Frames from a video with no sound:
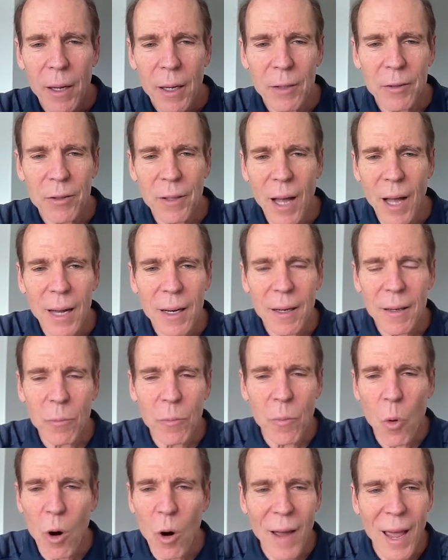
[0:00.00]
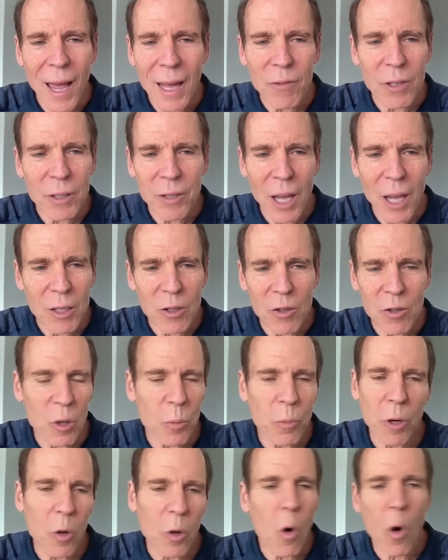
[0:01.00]
It's not more advantageous
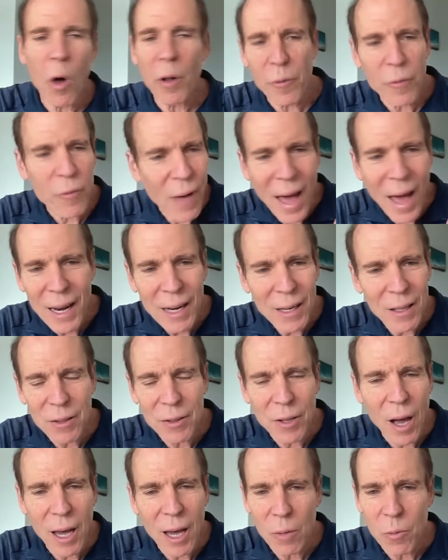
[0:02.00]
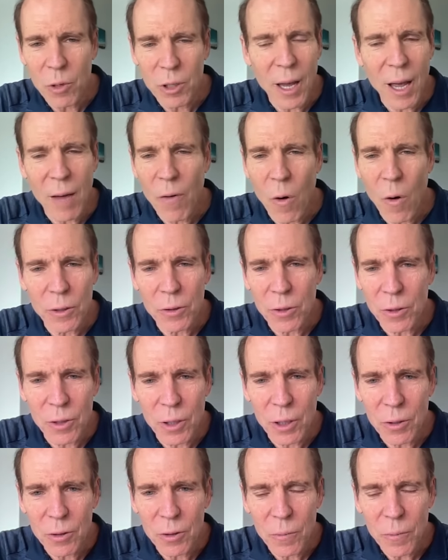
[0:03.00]
to pull all the fat out of the diet when you have heart
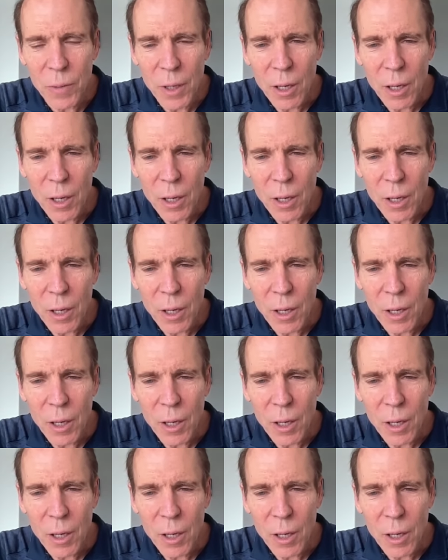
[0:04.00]
disease.